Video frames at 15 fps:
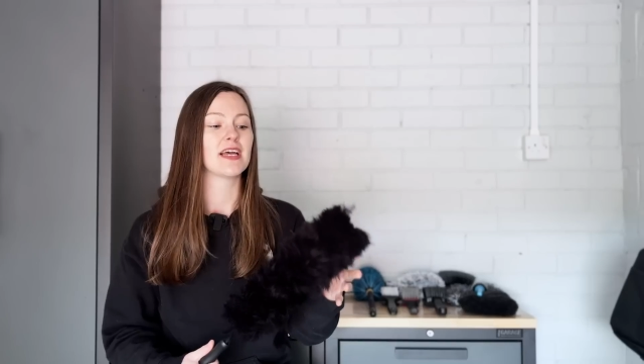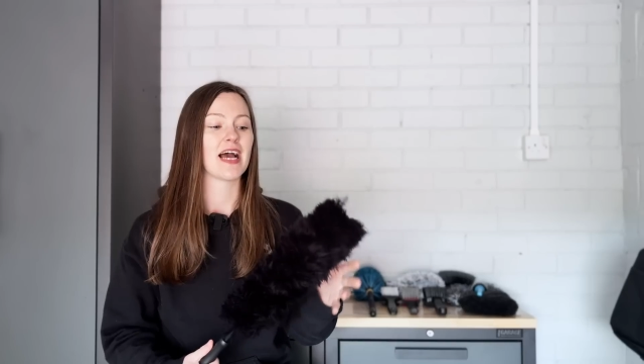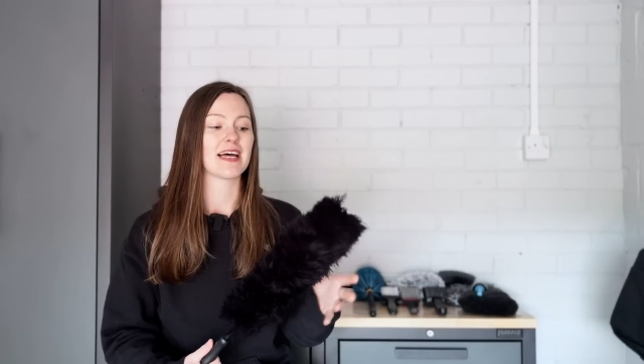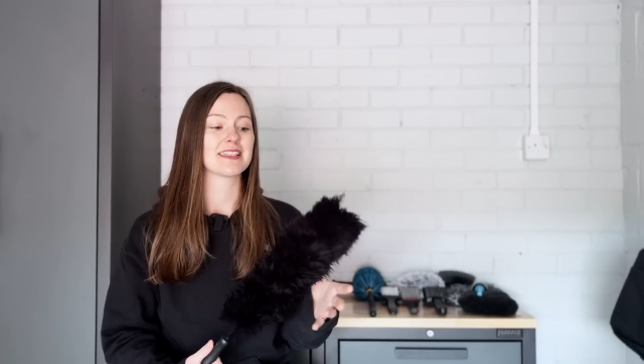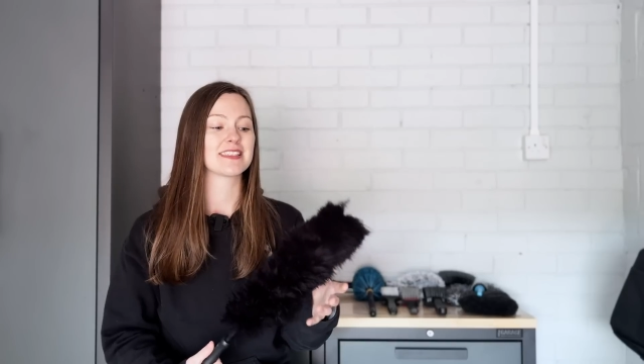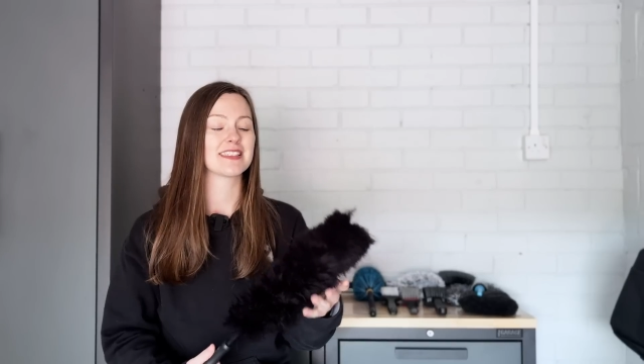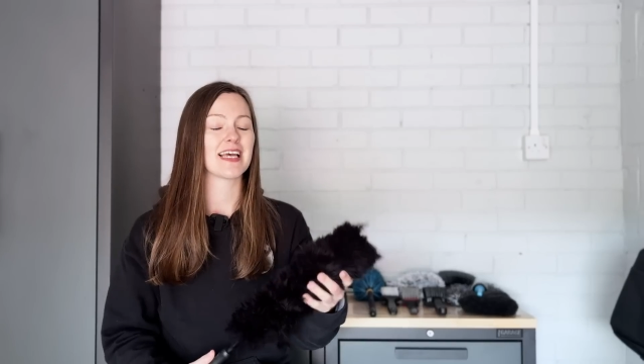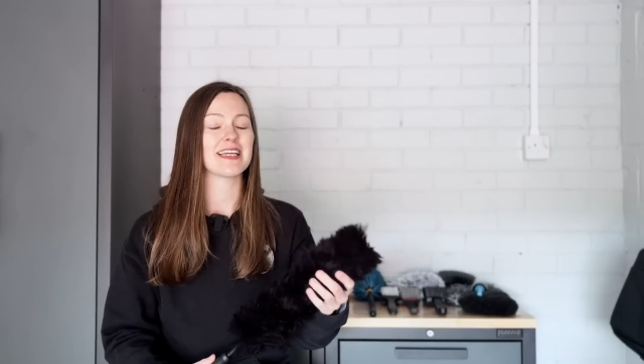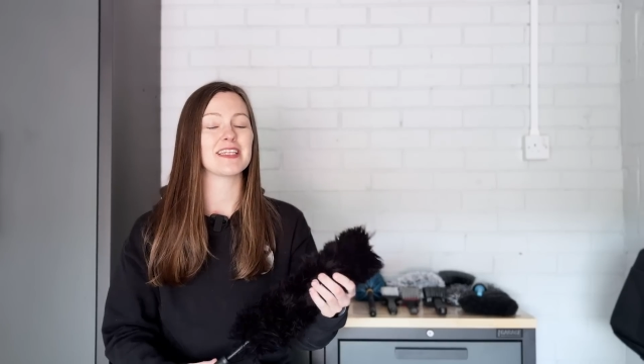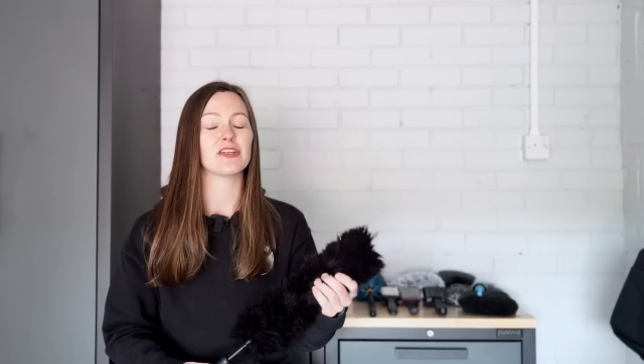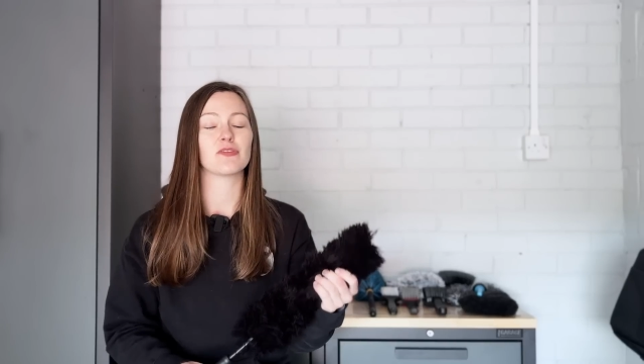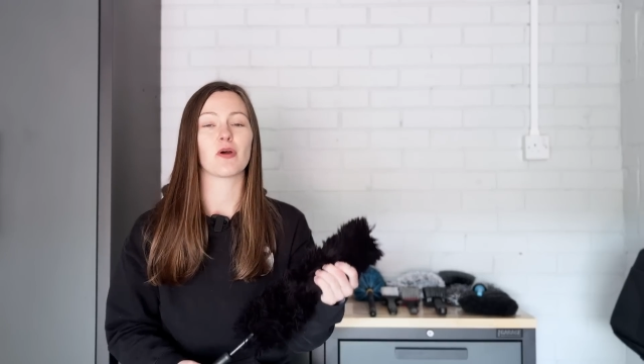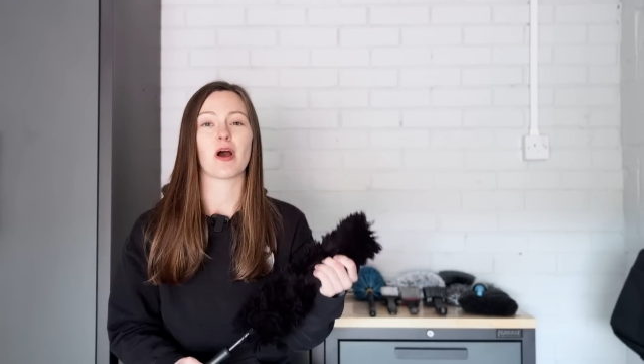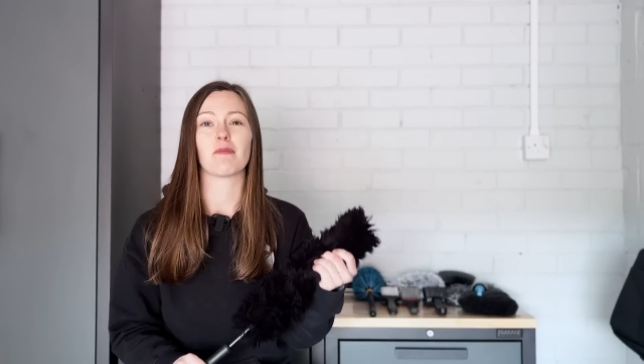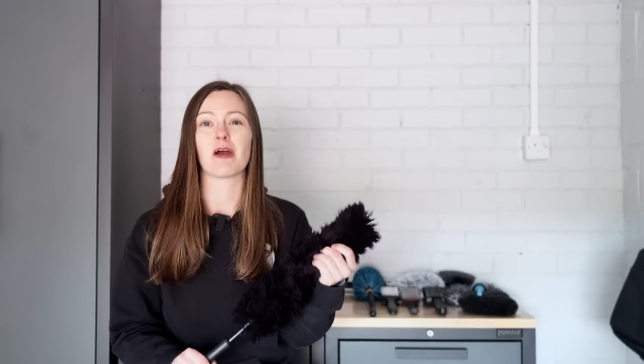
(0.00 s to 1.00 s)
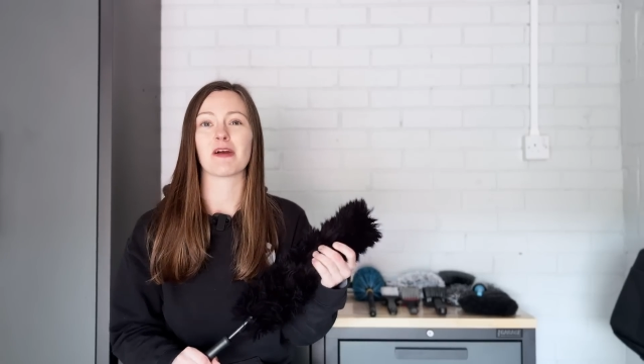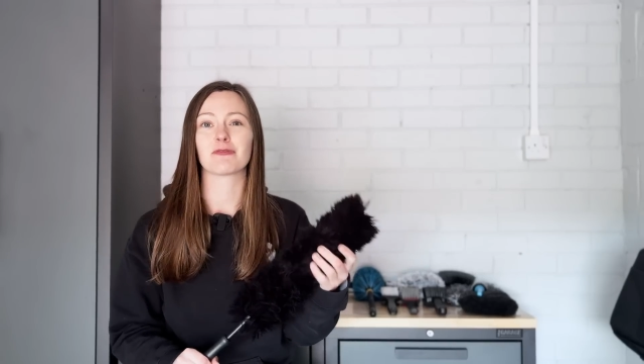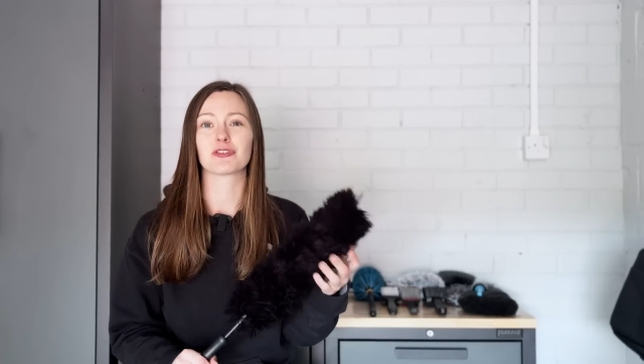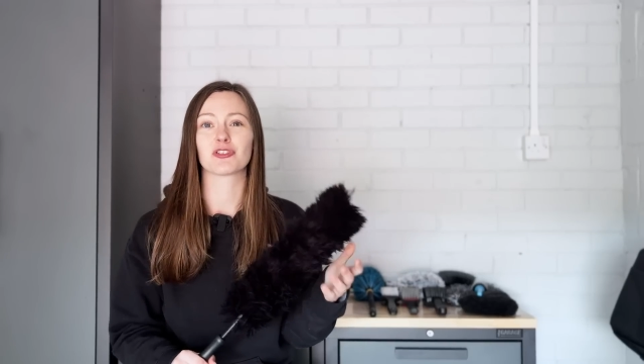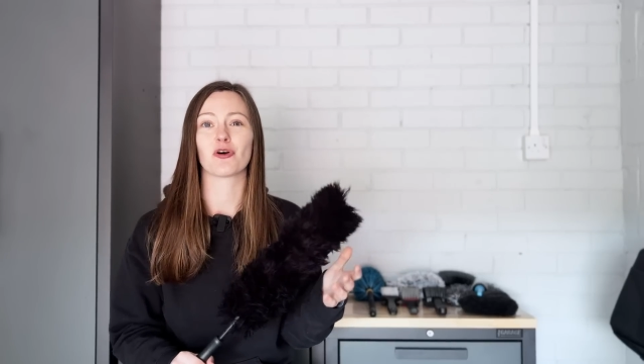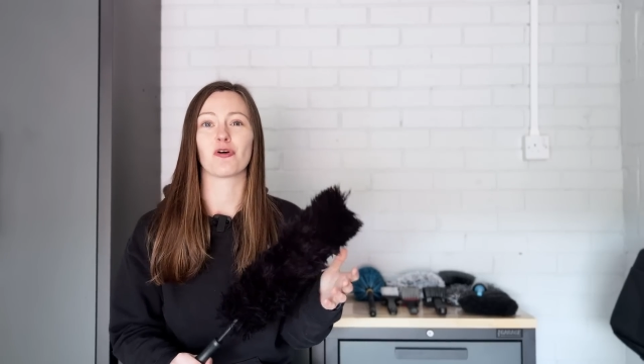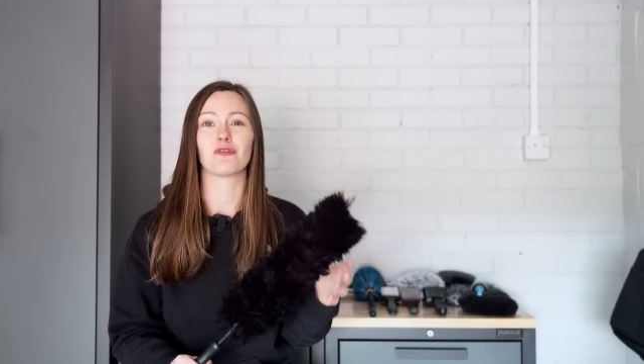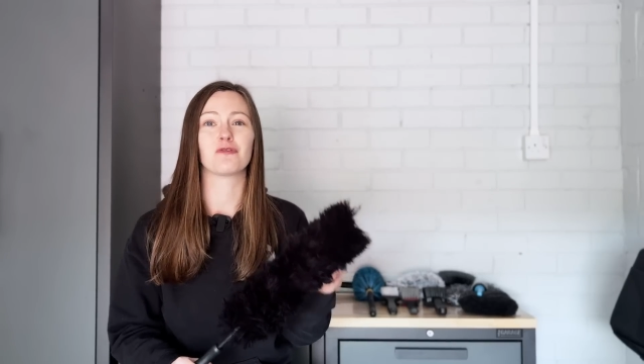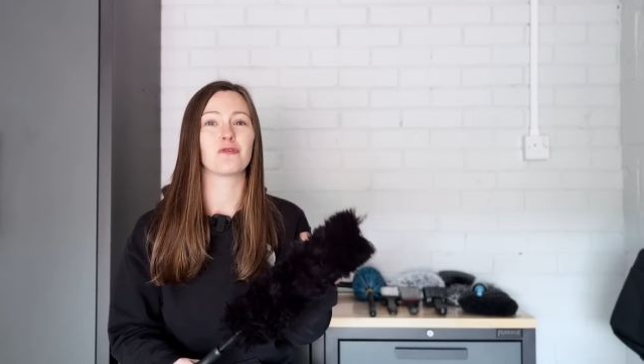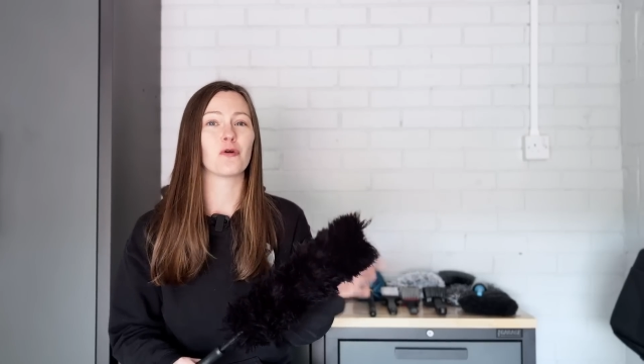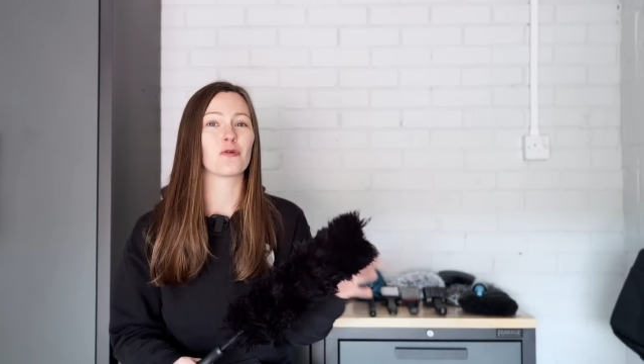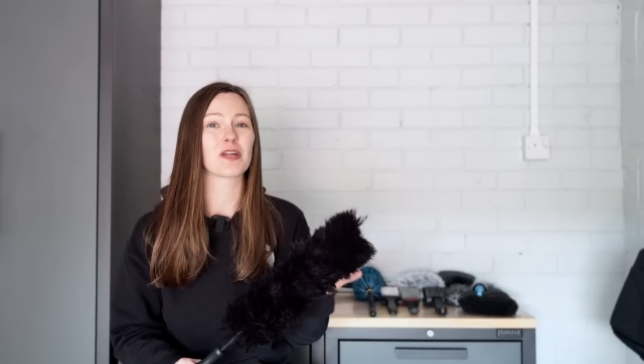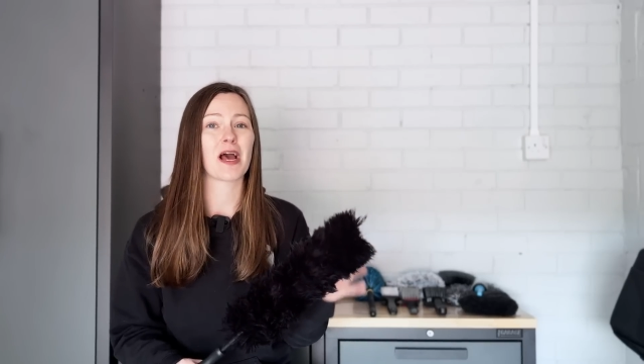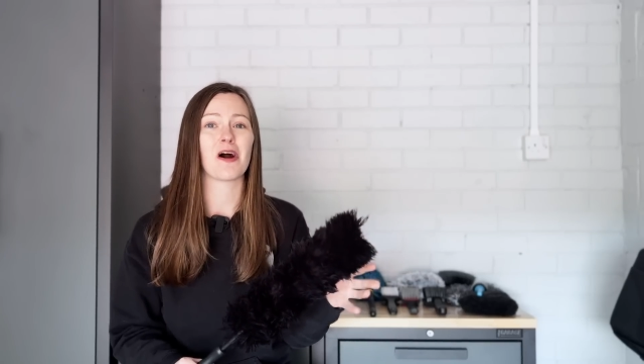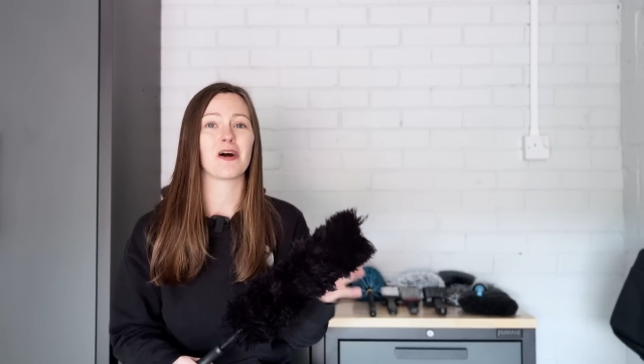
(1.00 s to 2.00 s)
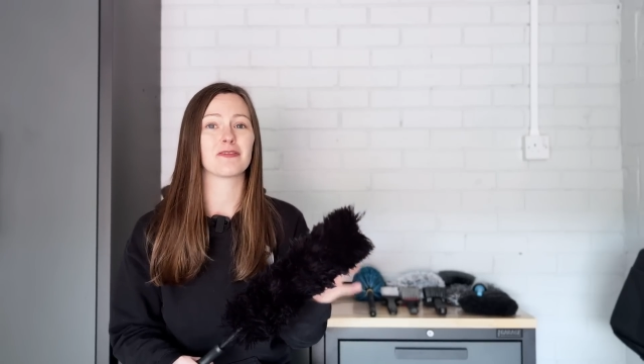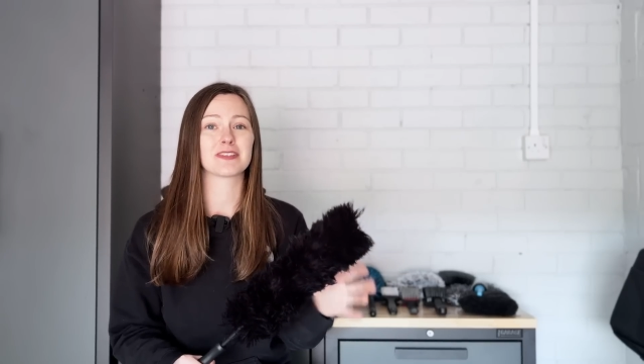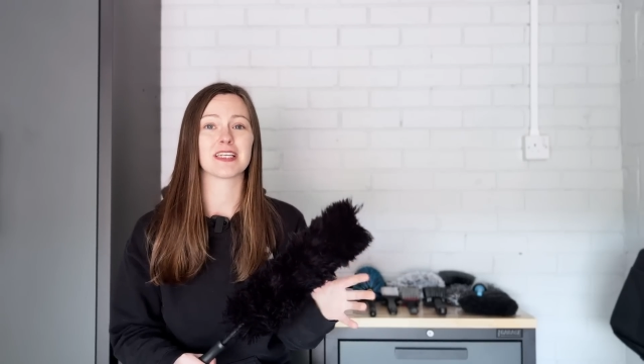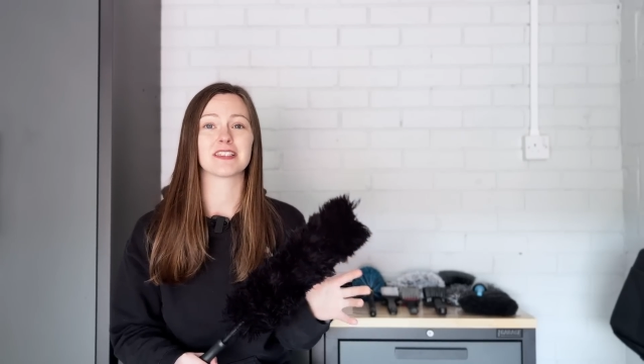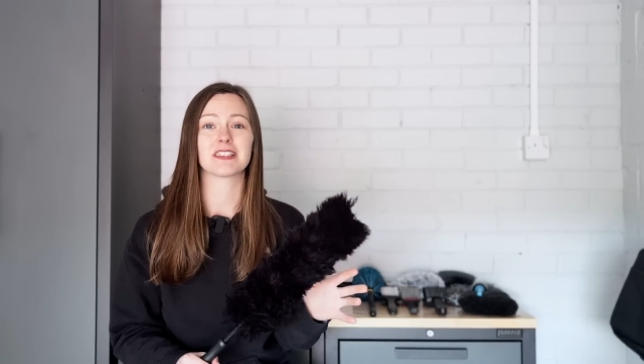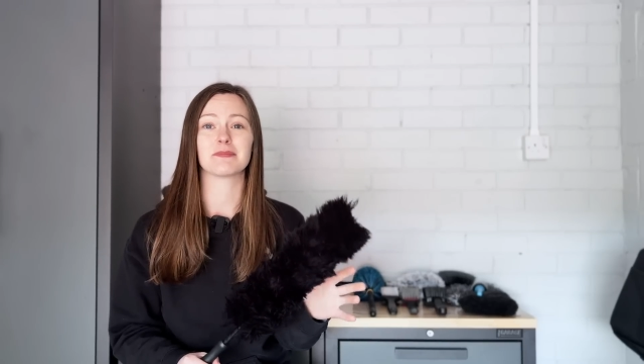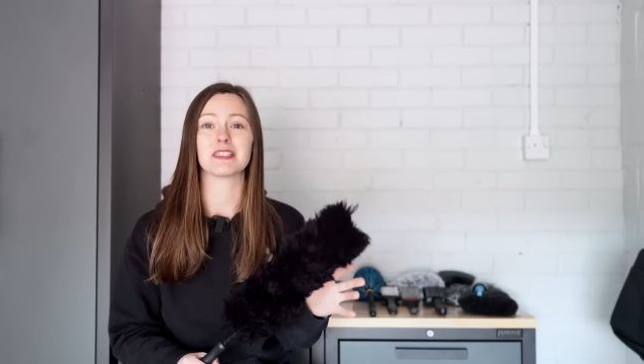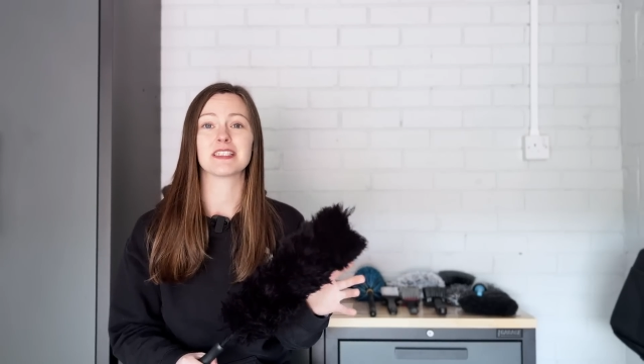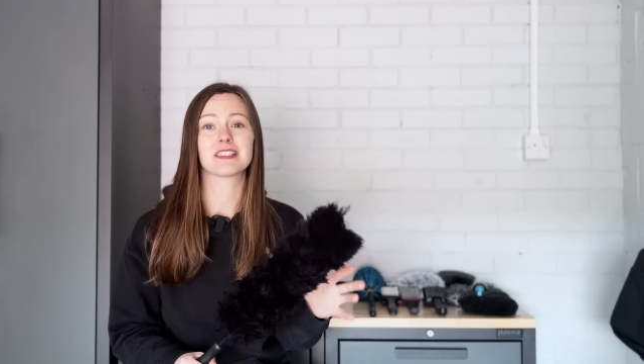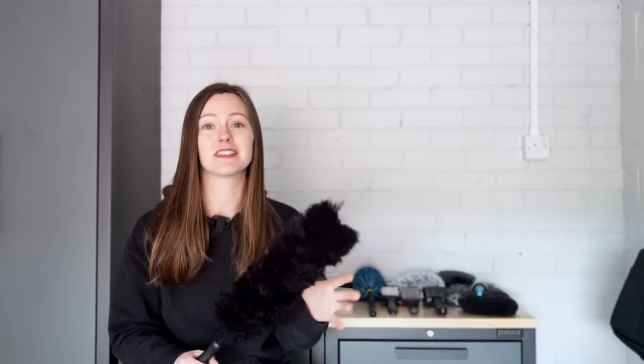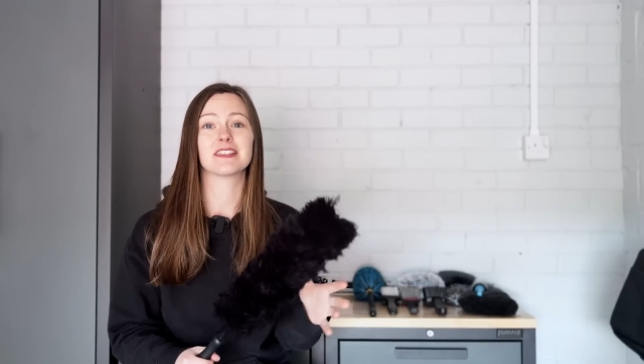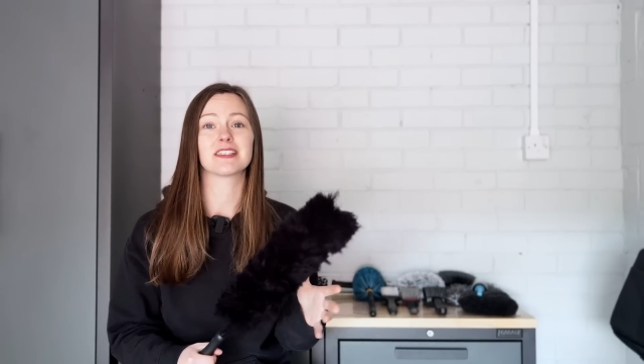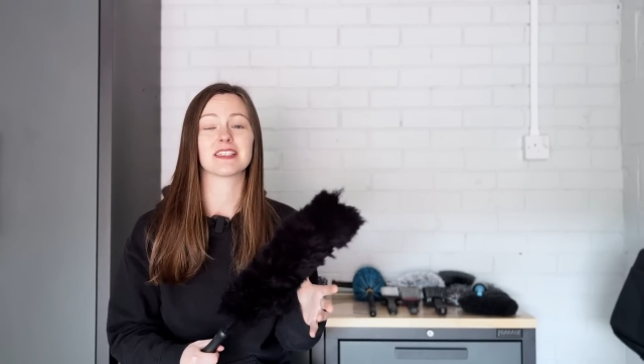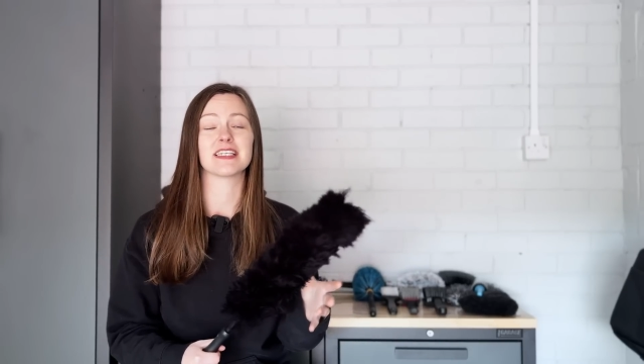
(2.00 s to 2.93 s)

I'd say around sort of 4.5 centimetres